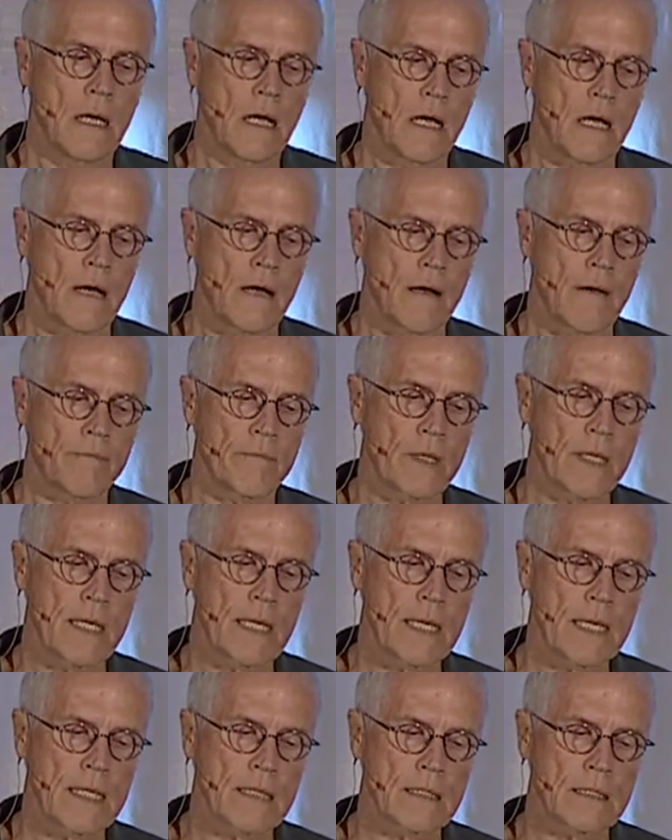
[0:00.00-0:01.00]
Um,
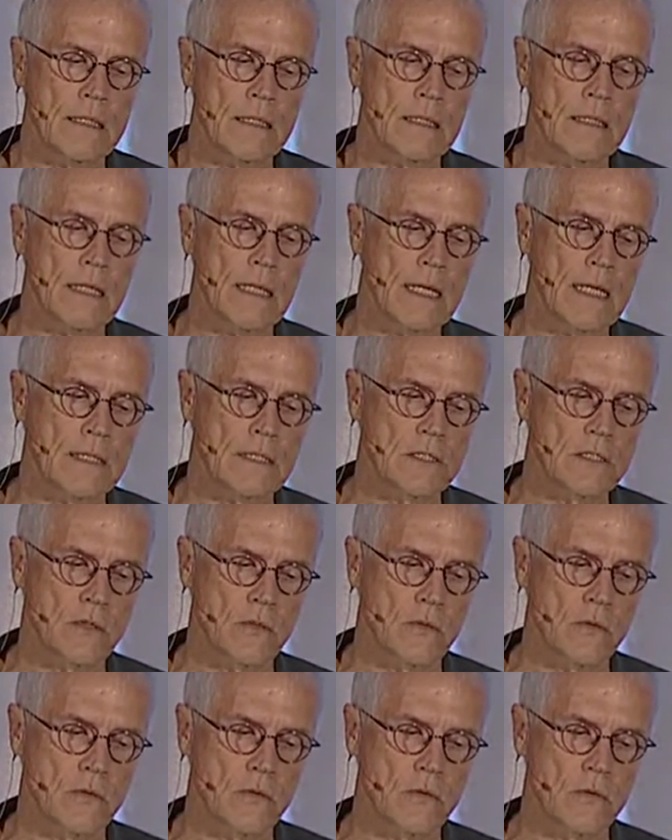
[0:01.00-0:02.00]
and, and
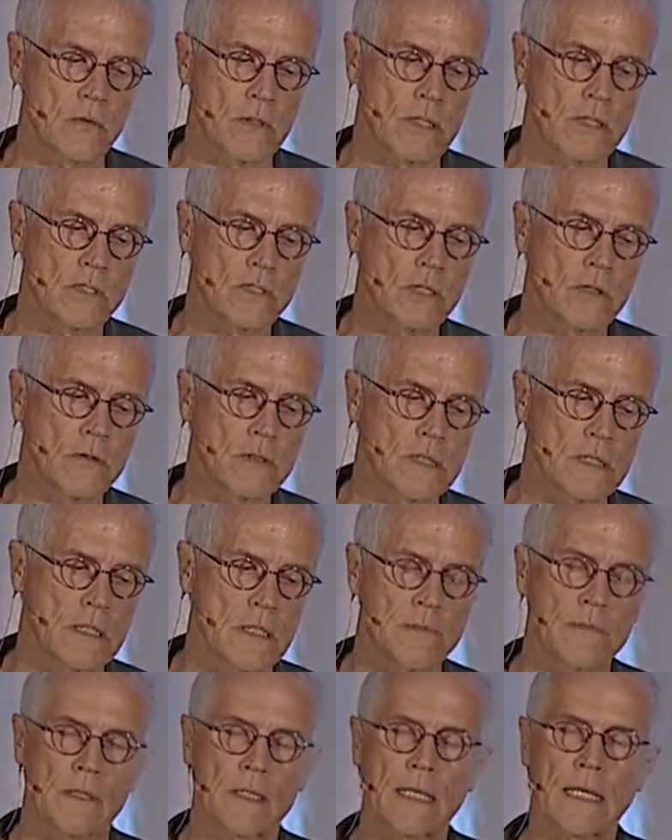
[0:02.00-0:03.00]
so it shows the
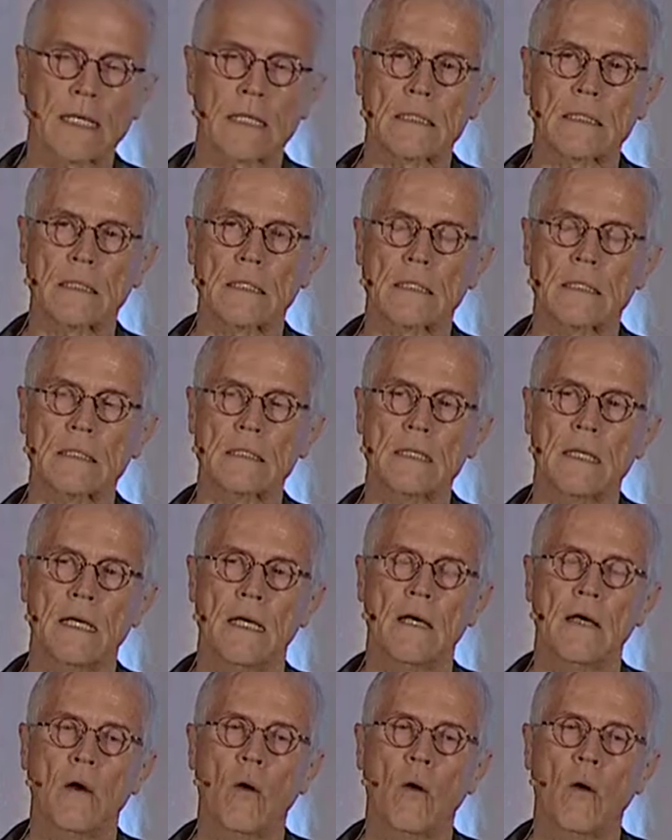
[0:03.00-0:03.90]
number of gigatons.